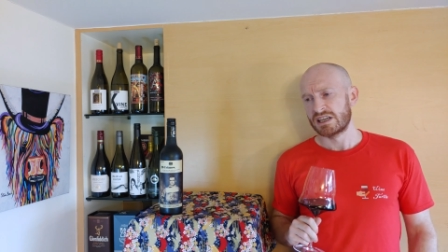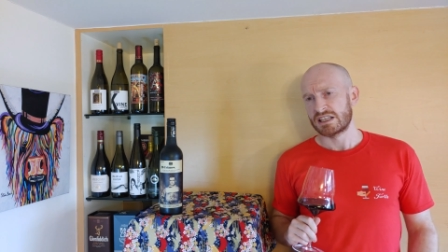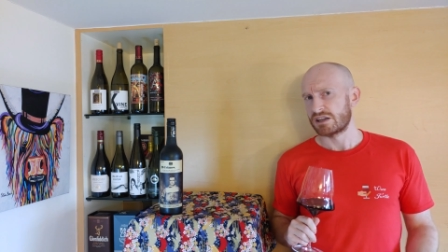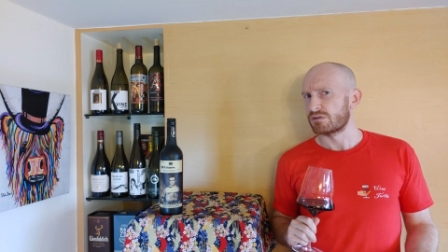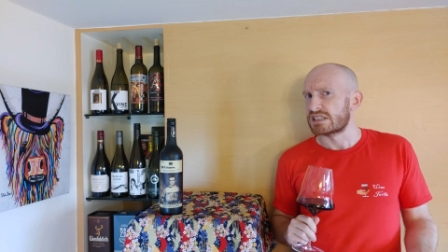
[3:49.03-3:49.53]

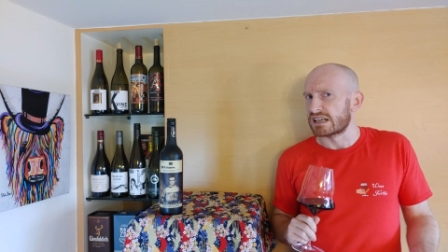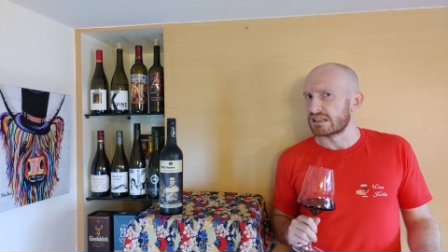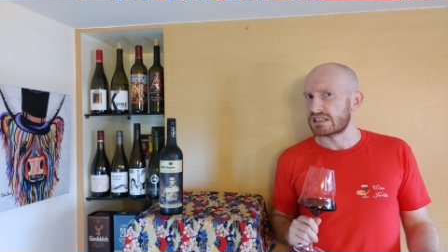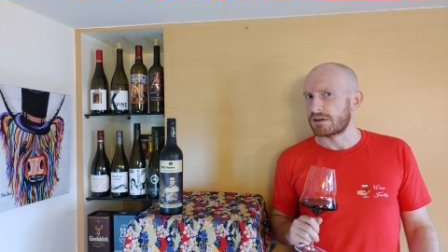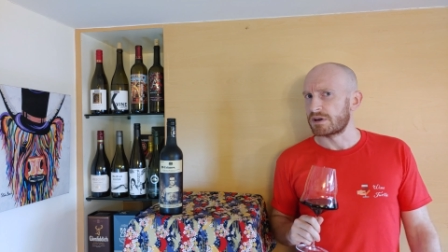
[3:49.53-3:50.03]
They don't tell
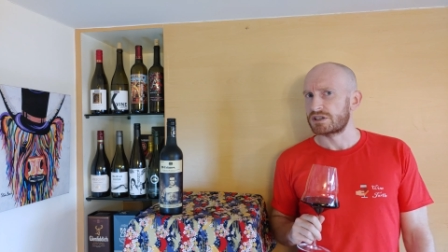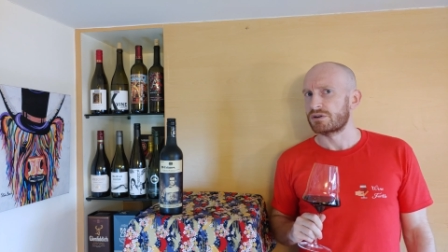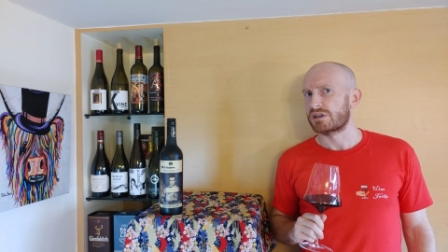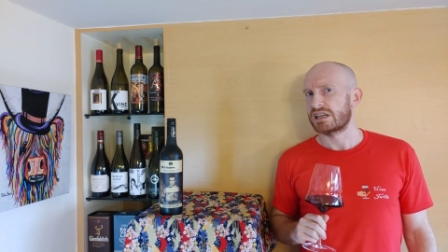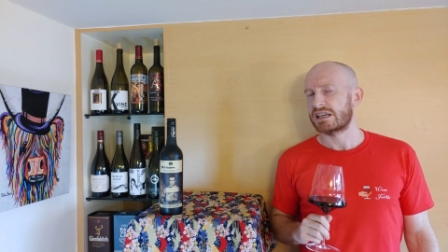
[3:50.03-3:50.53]
us how much
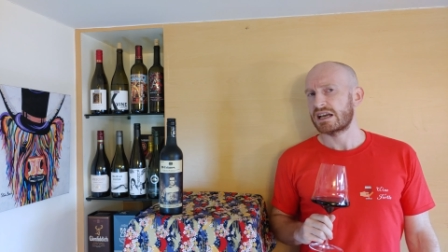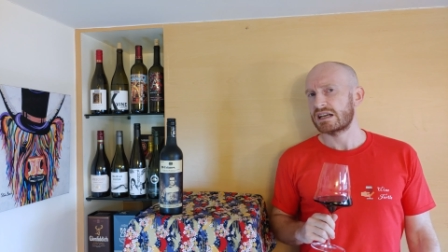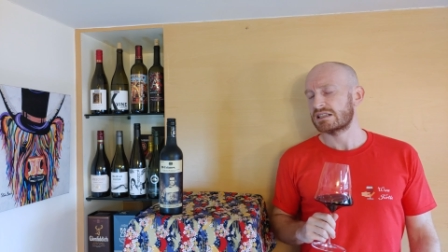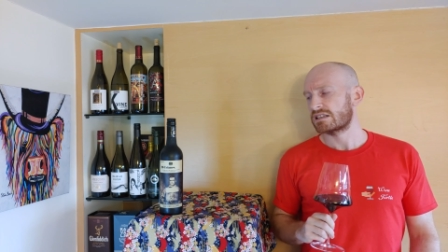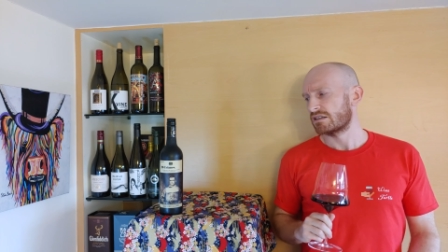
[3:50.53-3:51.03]
oak it
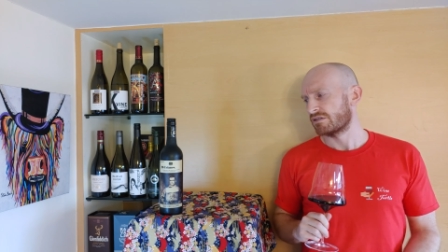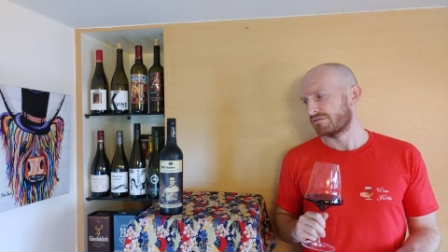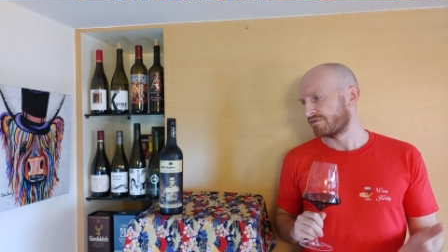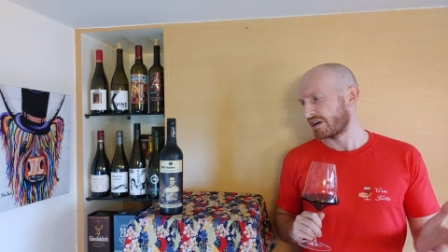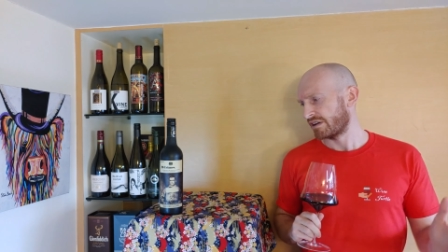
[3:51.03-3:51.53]
gets. They're
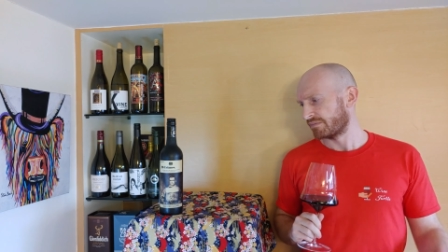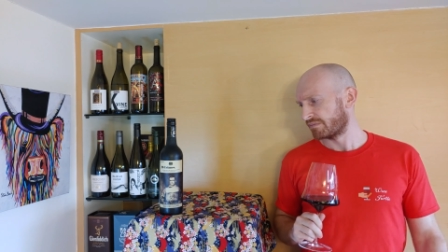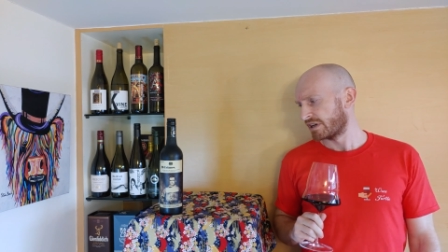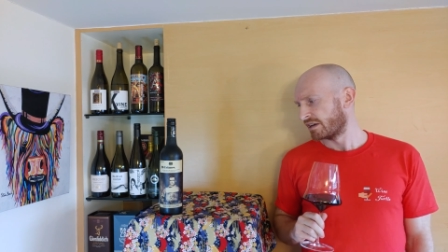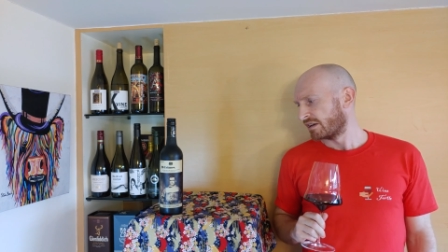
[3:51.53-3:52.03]
very
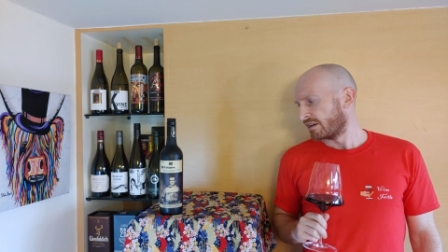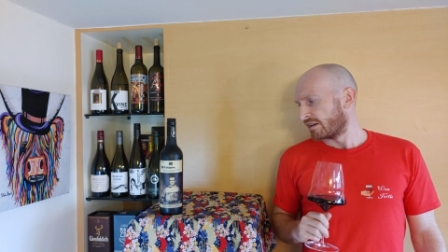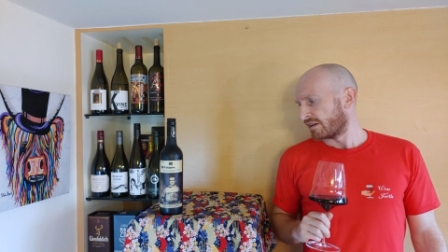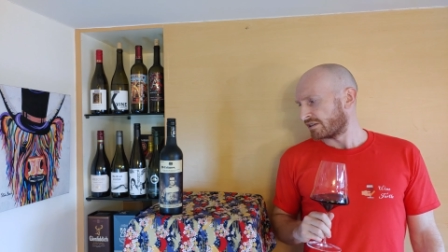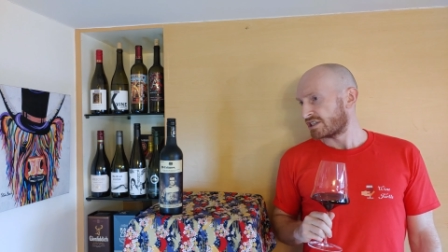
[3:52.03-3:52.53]

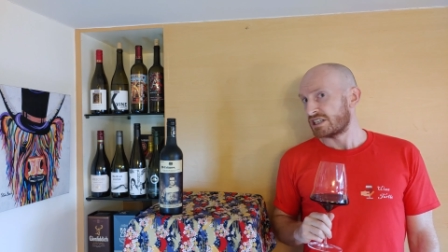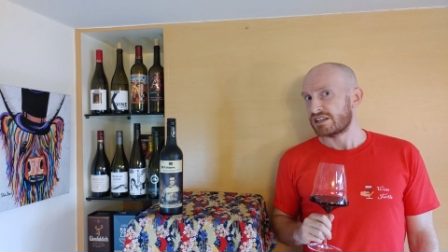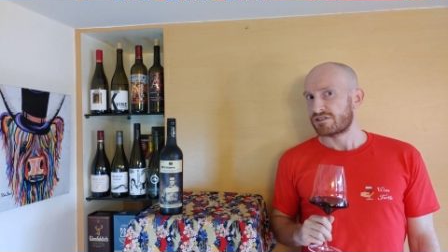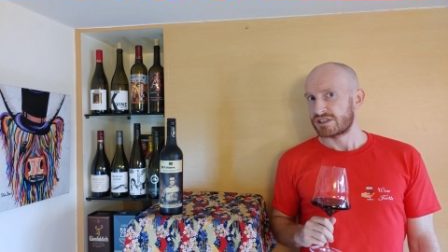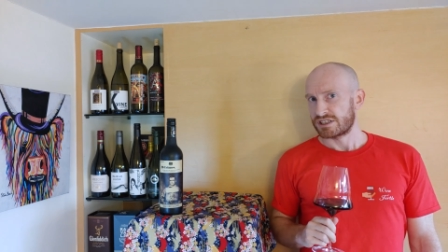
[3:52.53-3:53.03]

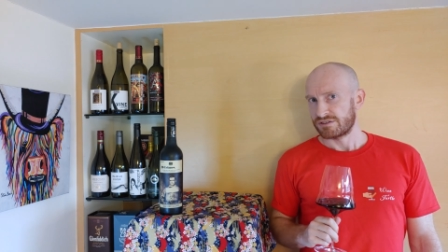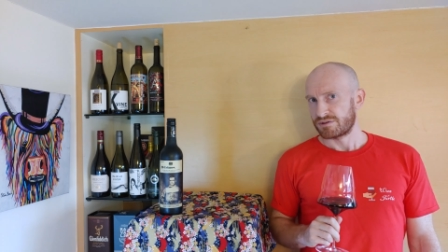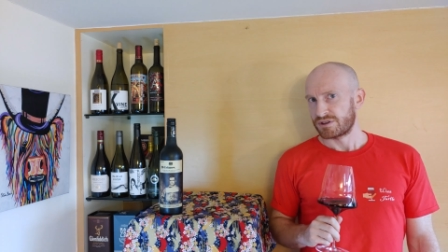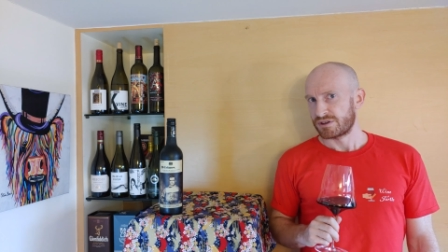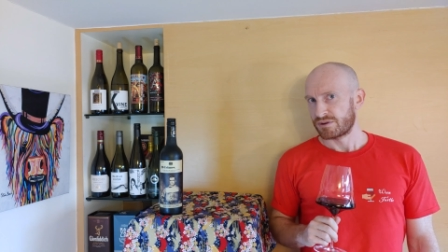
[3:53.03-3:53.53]
secretive
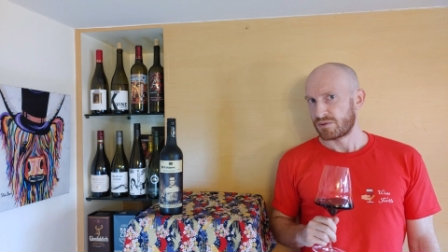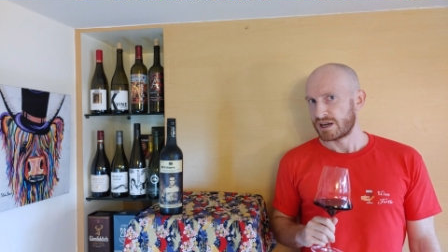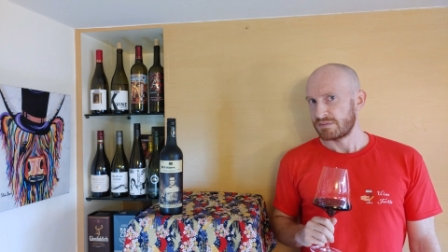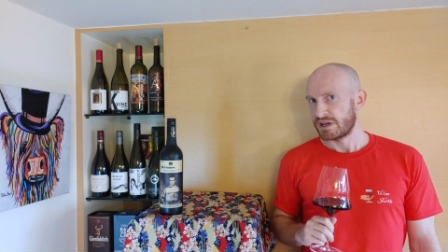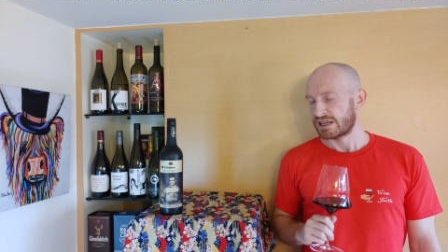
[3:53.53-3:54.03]
with their
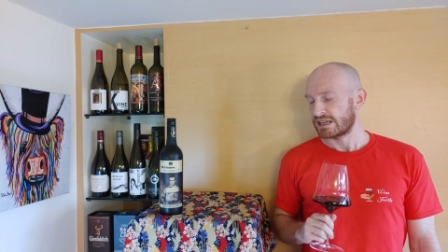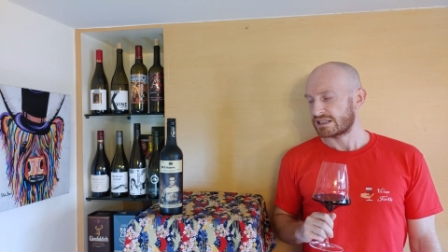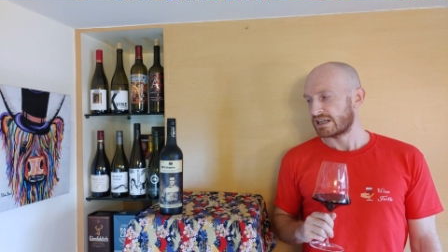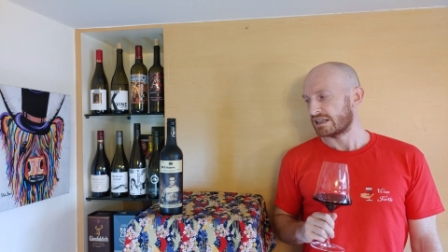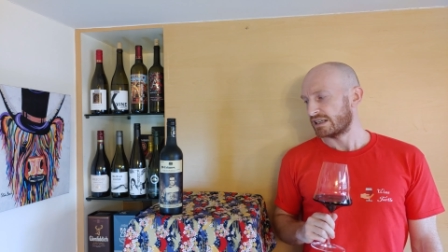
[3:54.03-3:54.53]
winemaking
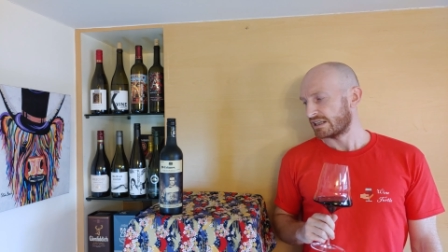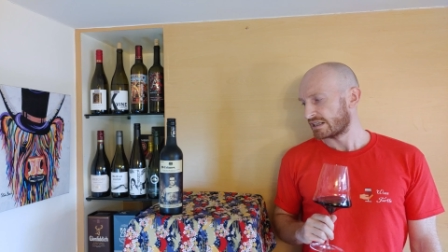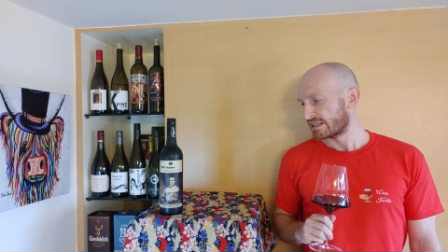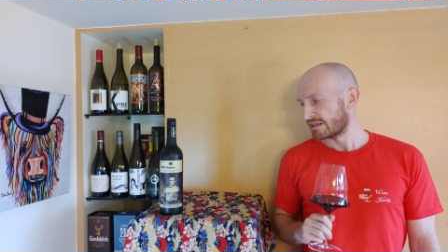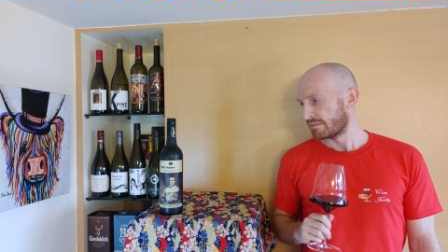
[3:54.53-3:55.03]

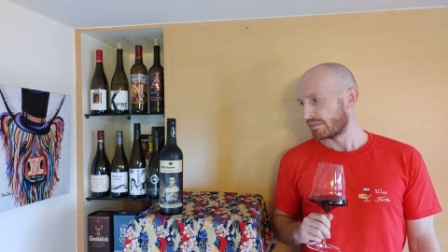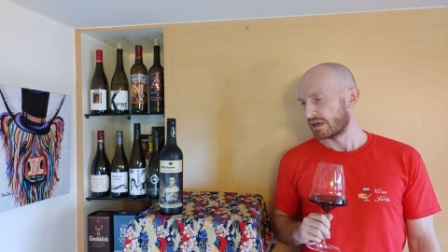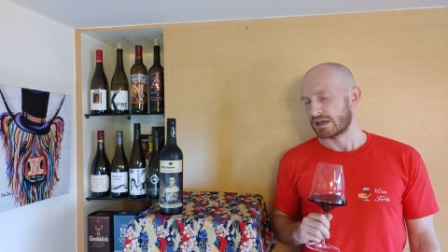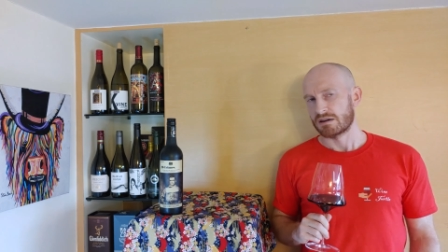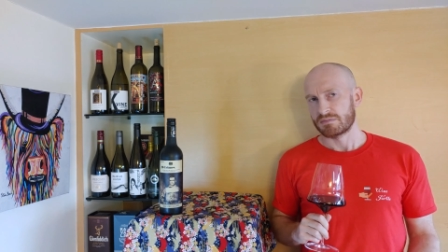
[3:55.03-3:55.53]
techniques,
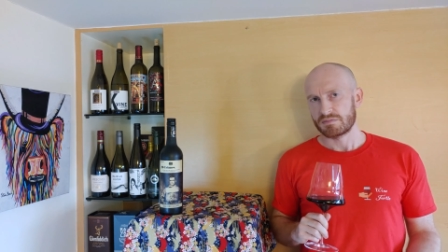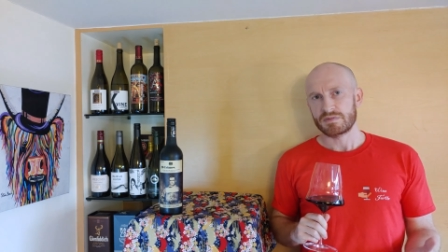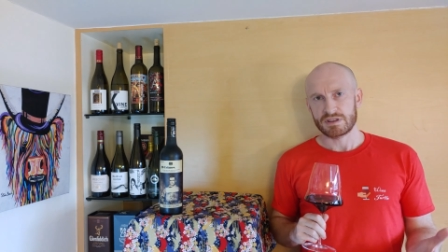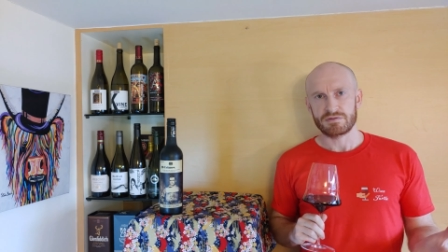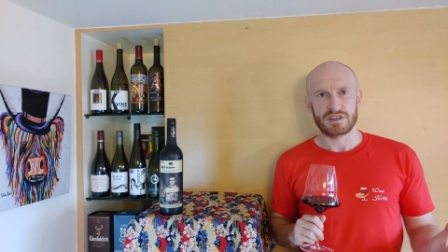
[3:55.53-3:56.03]
but
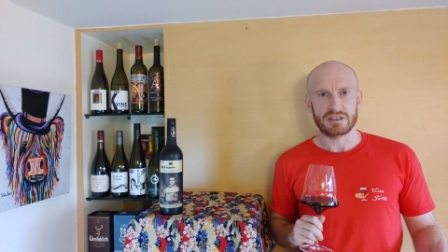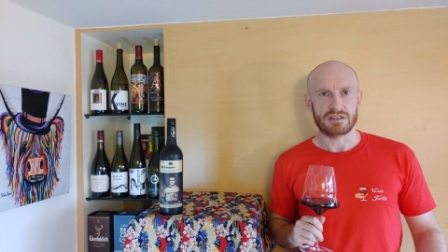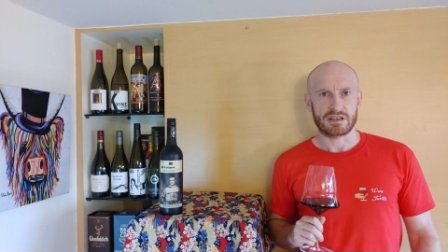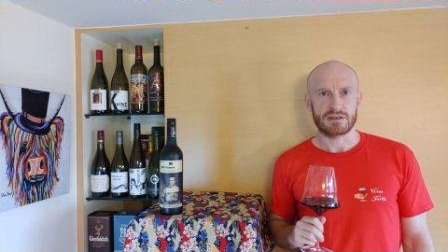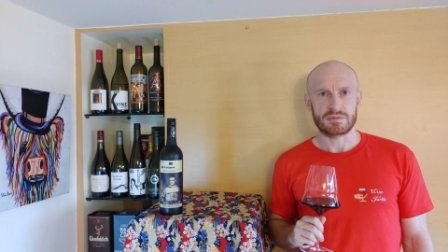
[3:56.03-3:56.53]

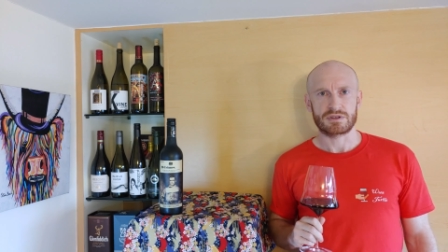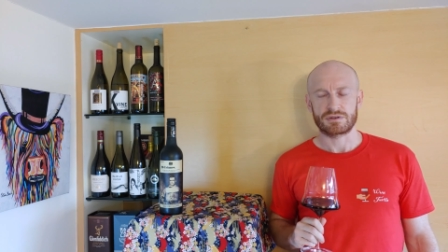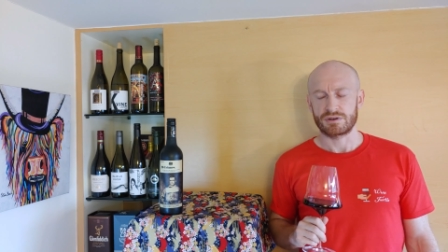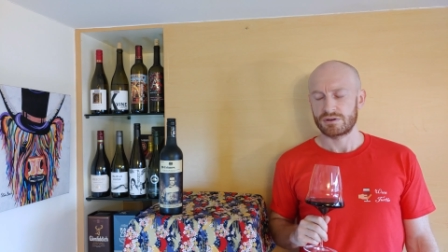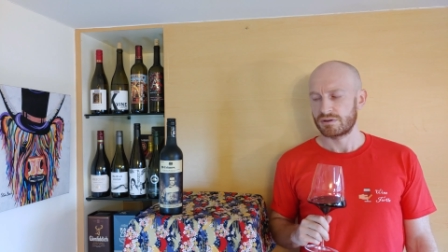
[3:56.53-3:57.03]
vanilla comes
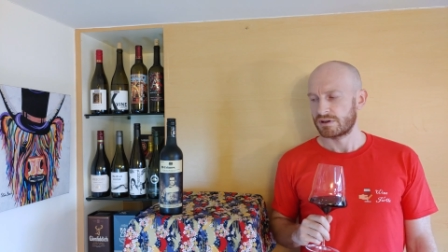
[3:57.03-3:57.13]
through.